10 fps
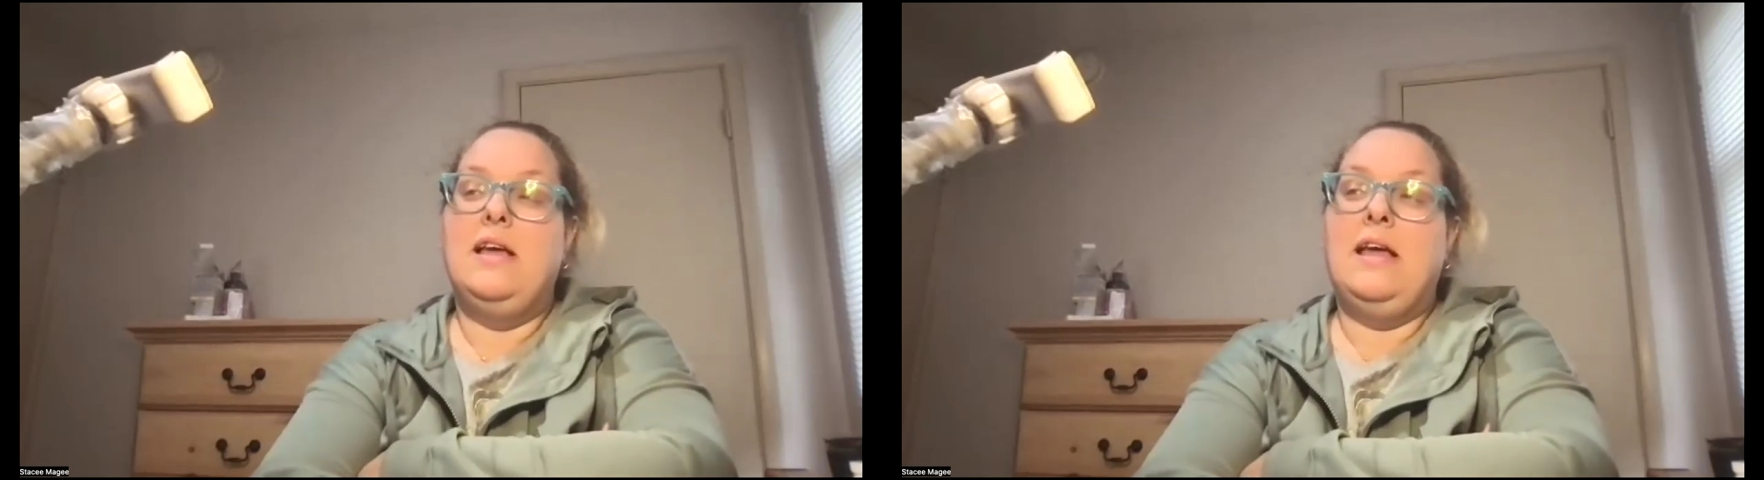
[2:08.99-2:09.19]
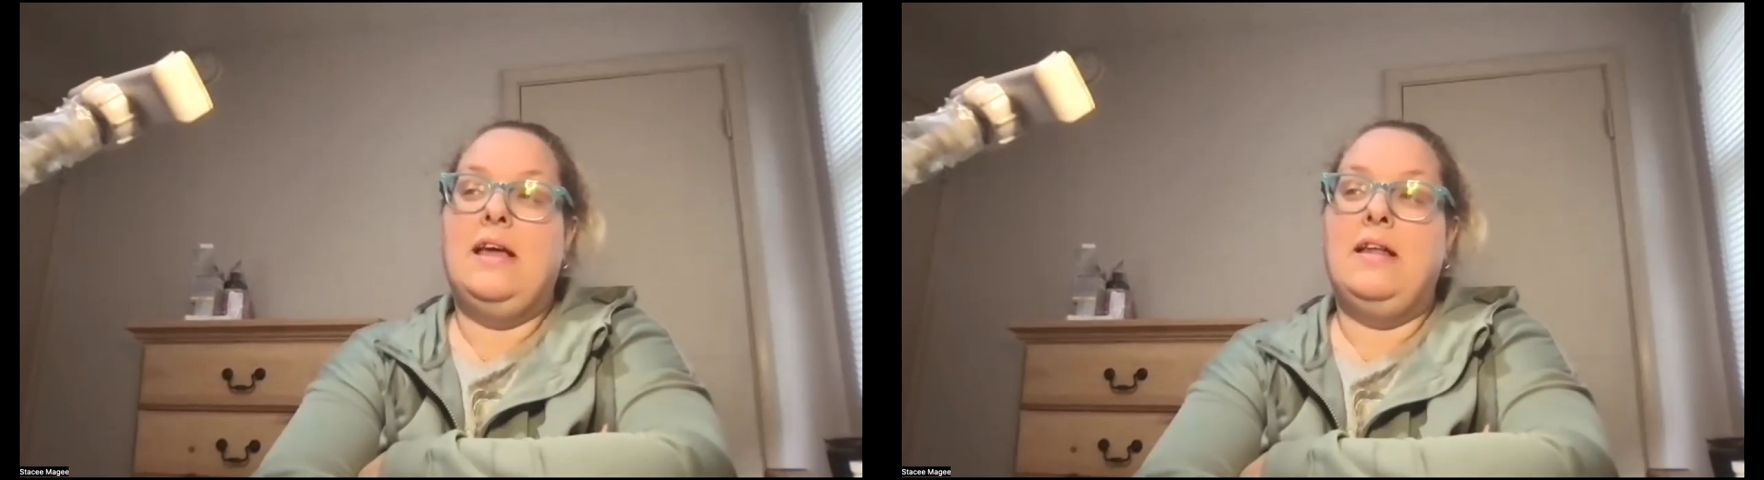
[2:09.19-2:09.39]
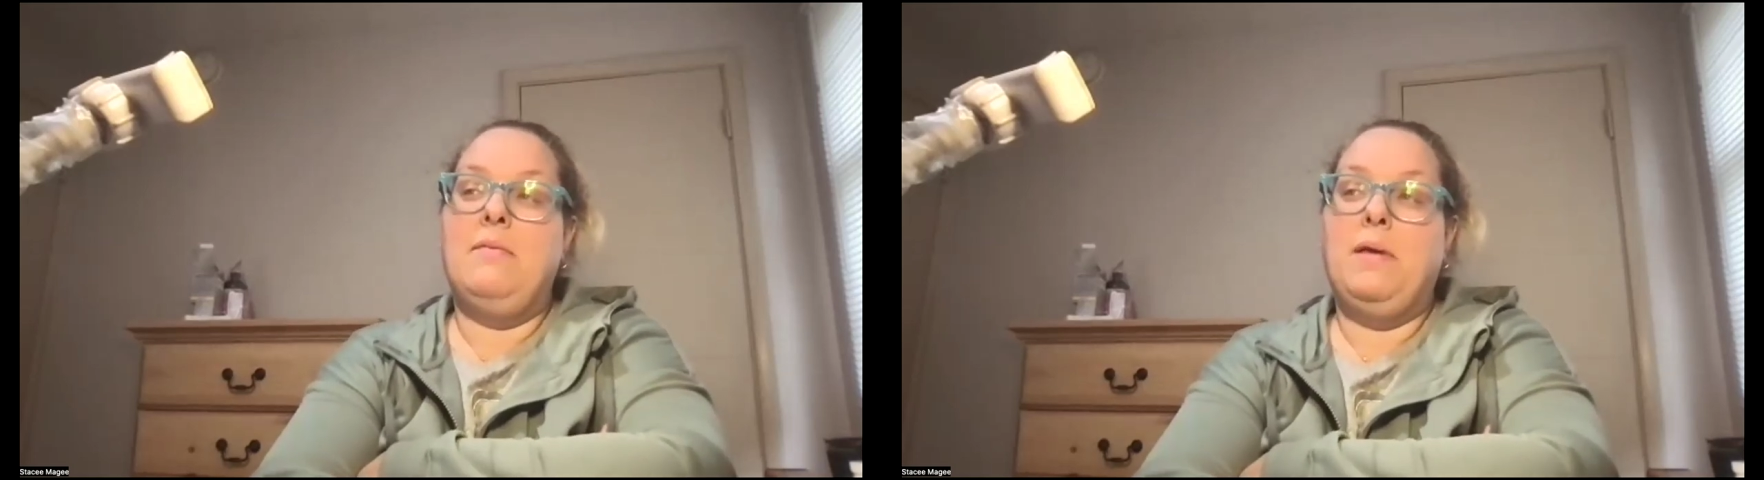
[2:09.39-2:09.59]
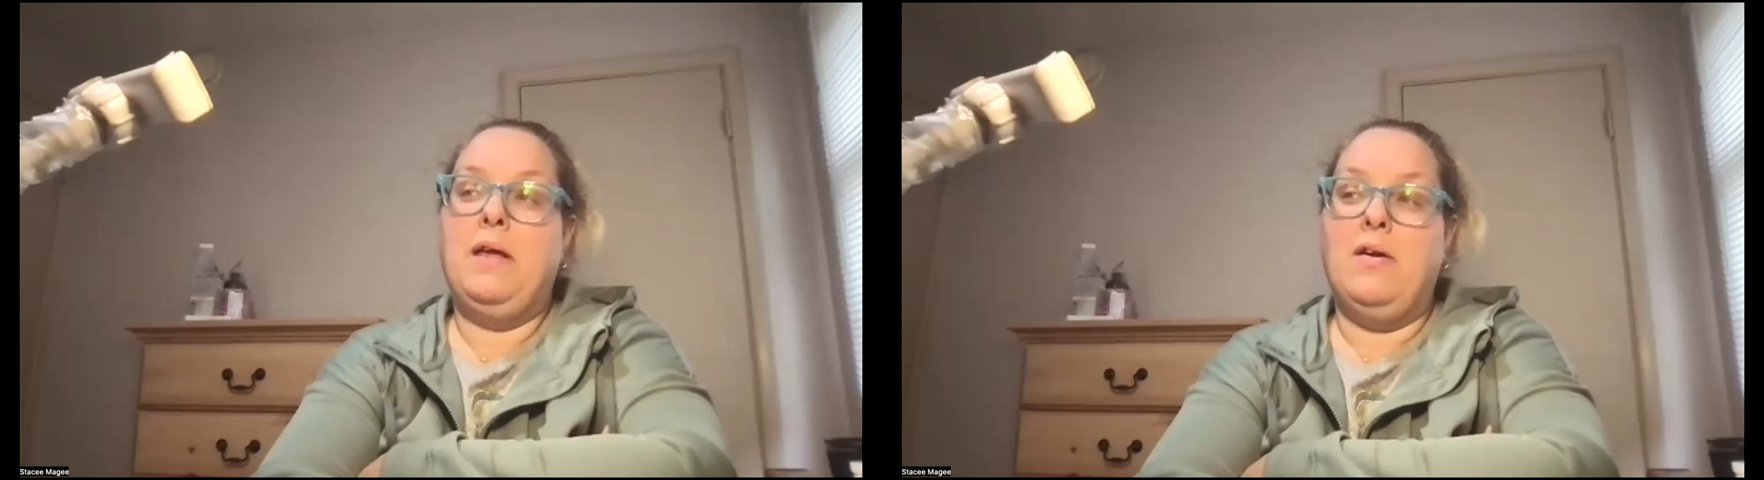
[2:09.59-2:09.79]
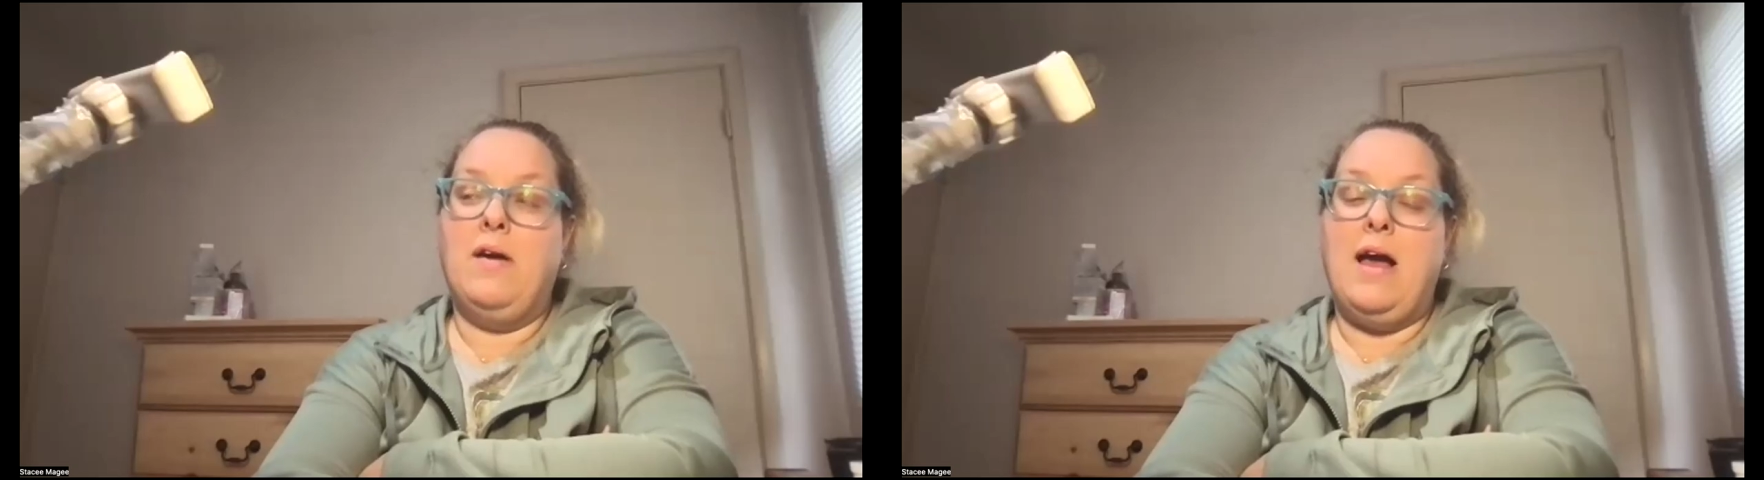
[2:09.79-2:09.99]
It can
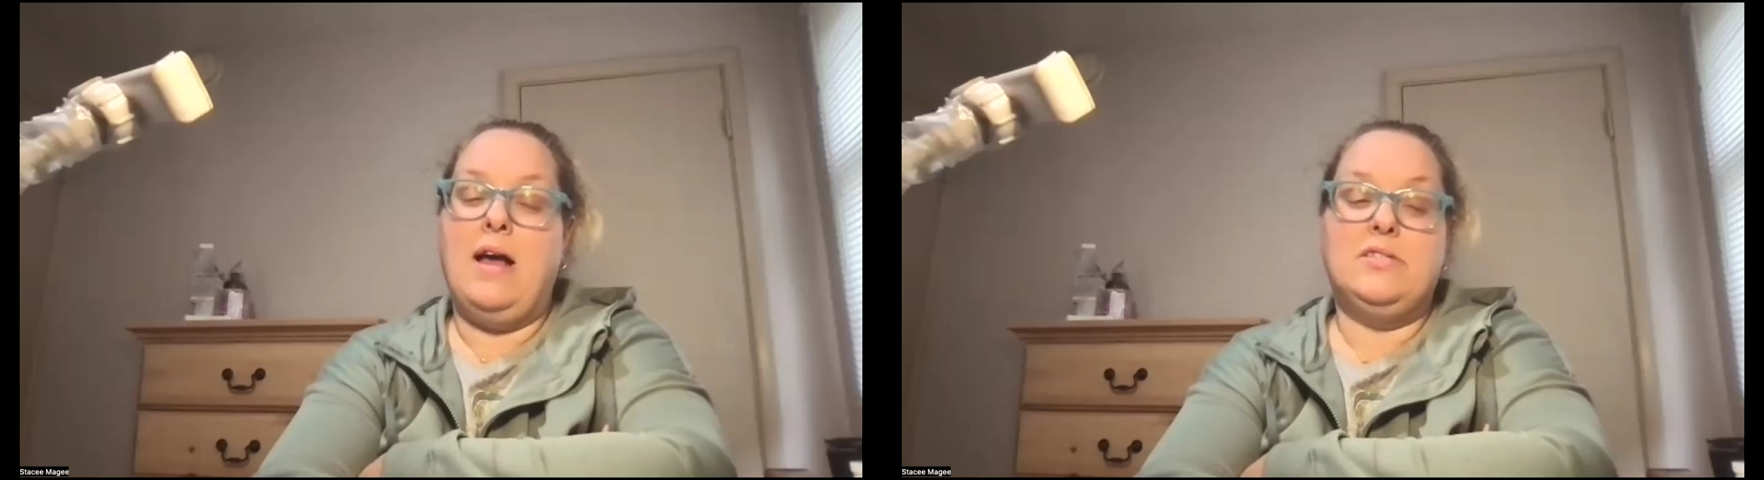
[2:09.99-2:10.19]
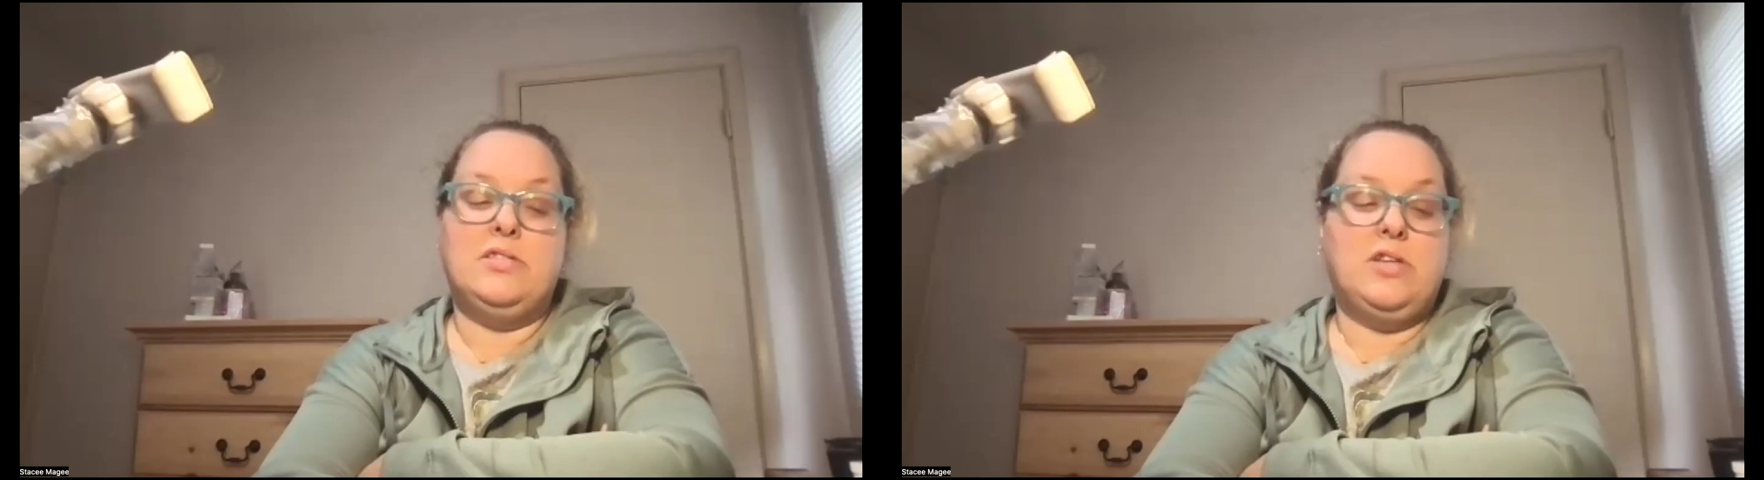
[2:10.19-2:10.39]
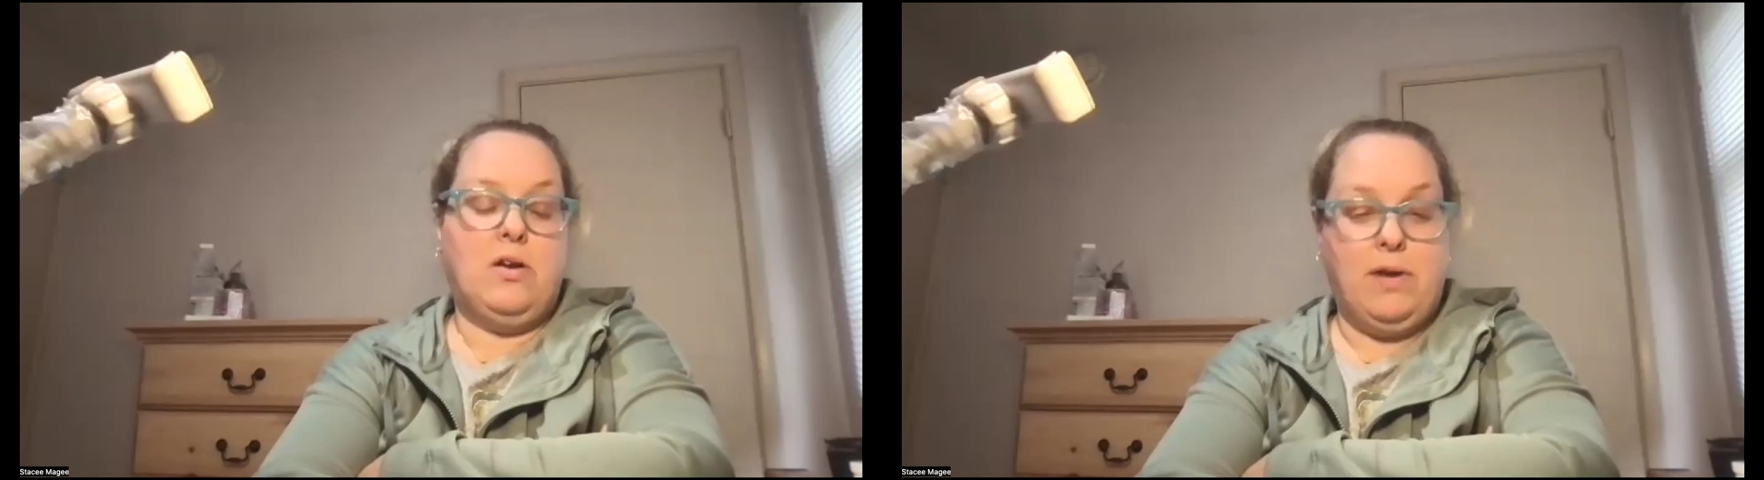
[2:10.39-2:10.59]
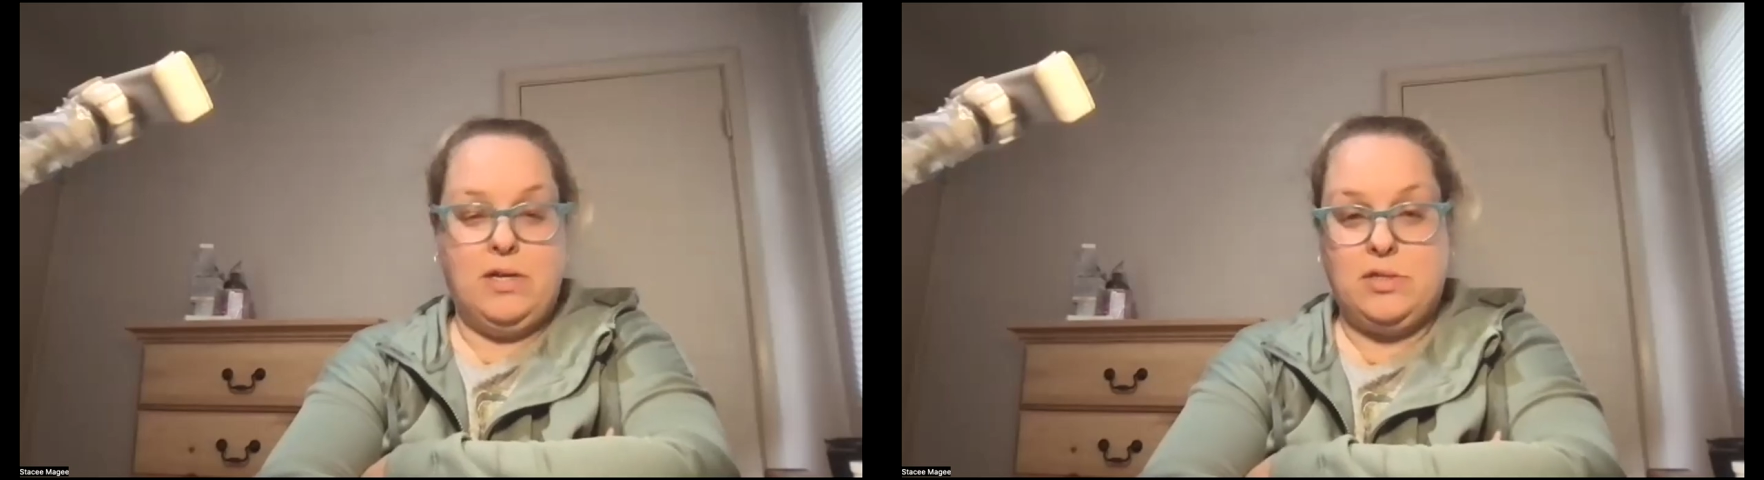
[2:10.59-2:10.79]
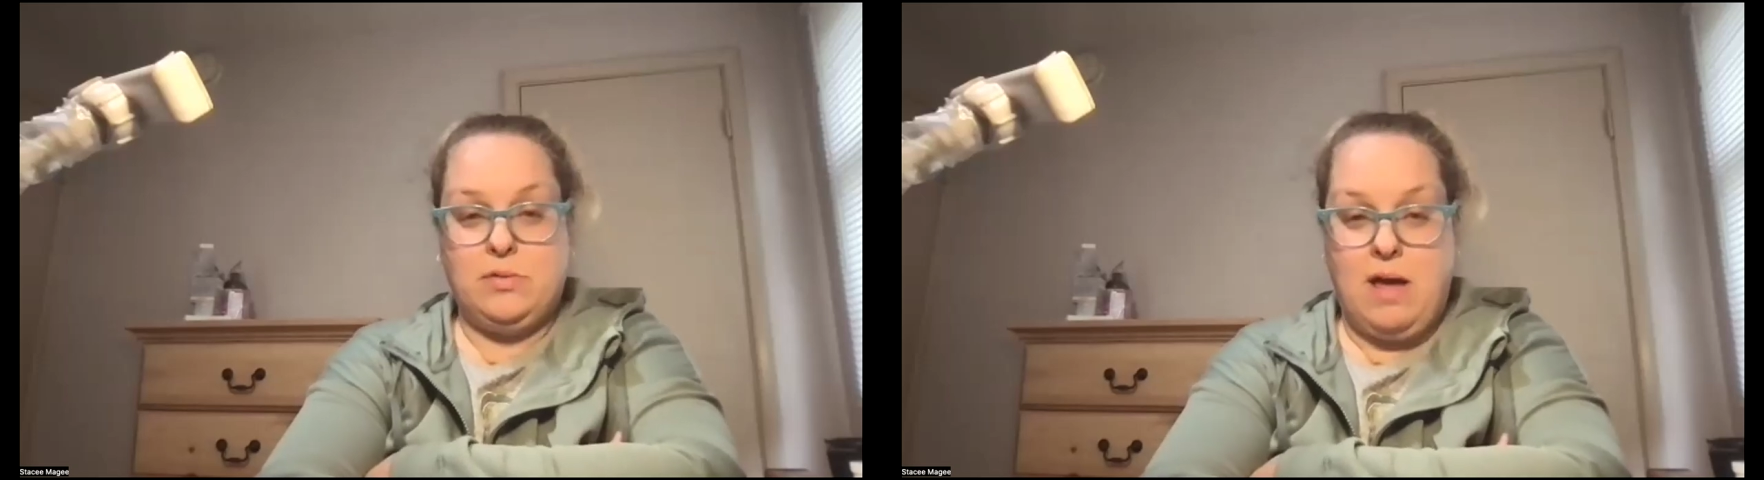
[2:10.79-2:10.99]
appear as generational